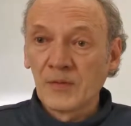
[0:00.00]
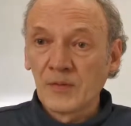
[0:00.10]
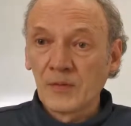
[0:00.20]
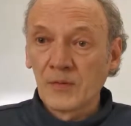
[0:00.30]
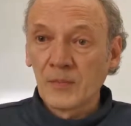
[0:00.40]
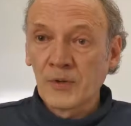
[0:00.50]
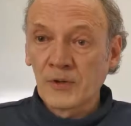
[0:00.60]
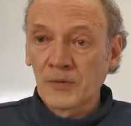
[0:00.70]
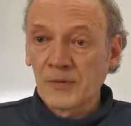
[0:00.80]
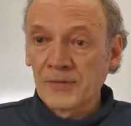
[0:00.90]
So
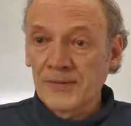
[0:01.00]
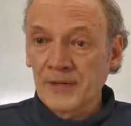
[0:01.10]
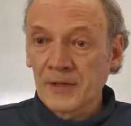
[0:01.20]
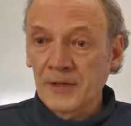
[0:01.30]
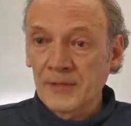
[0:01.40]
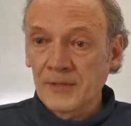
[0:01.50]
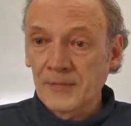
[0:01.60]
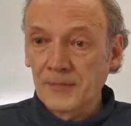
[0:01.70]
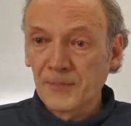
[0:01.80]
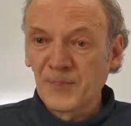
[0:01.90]
back to the
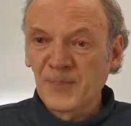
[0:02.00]
slides.